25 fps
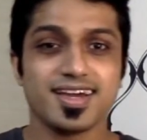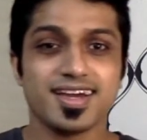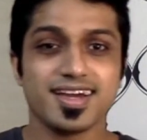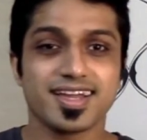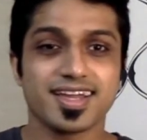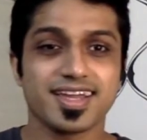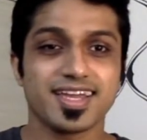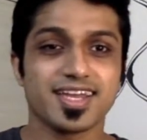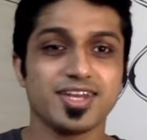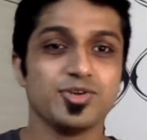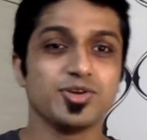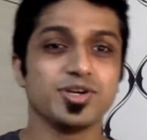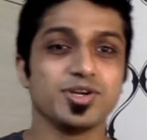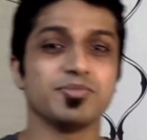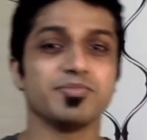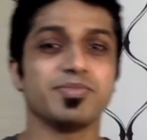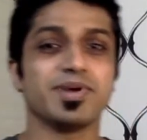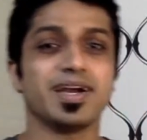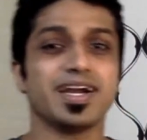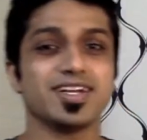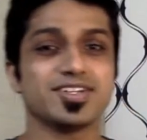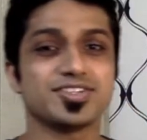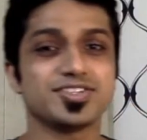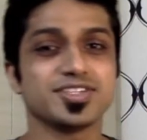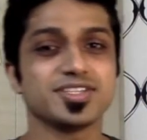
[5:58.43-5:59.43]
Can you
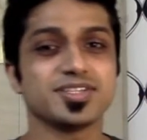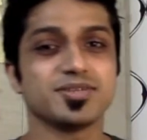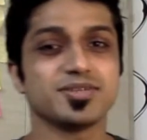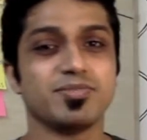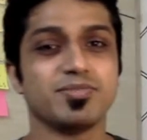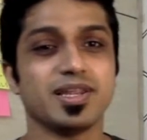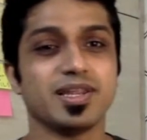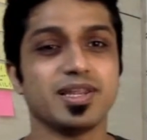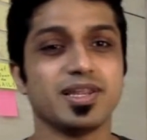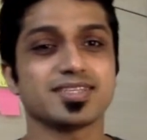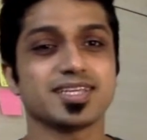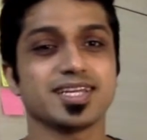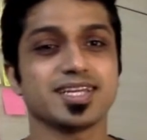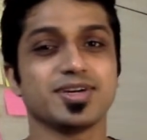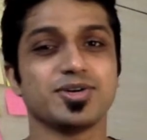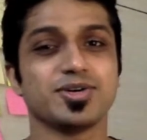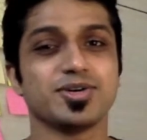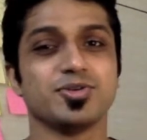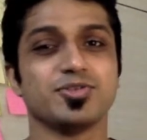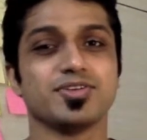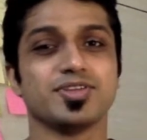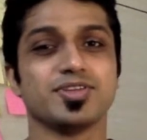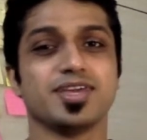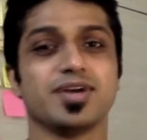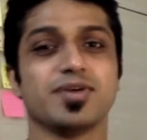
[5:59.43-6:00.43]
imagine the blessing
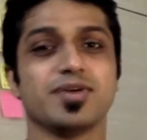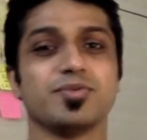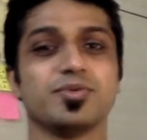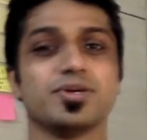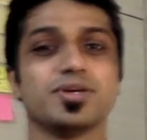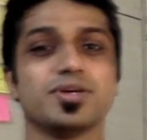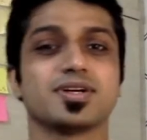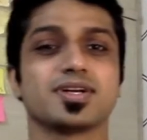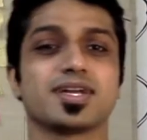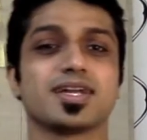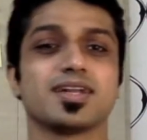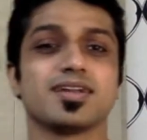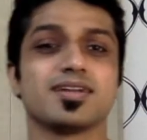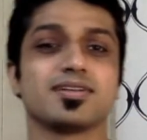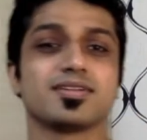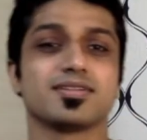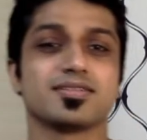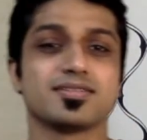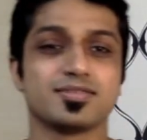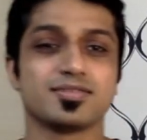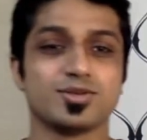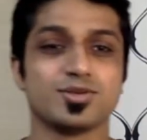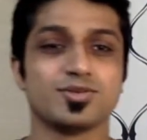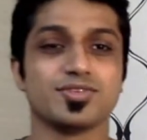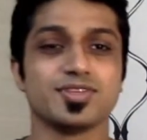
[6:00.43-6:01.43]
over their work and
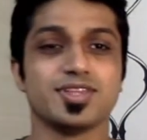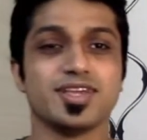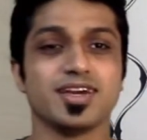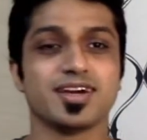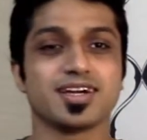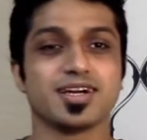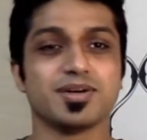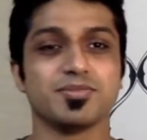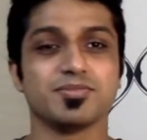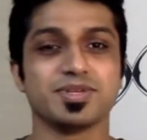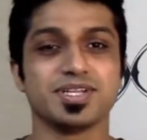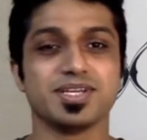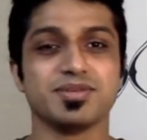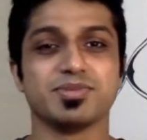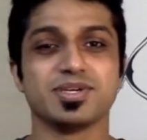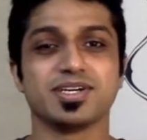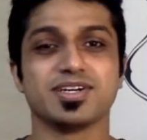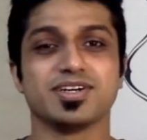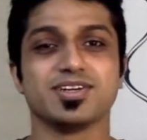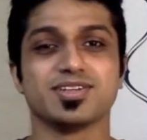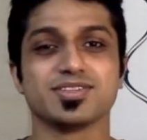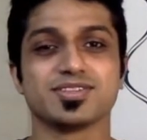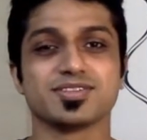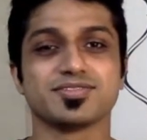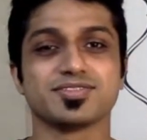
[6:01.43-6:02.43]
over their company
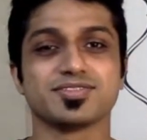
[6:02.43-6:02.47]
because of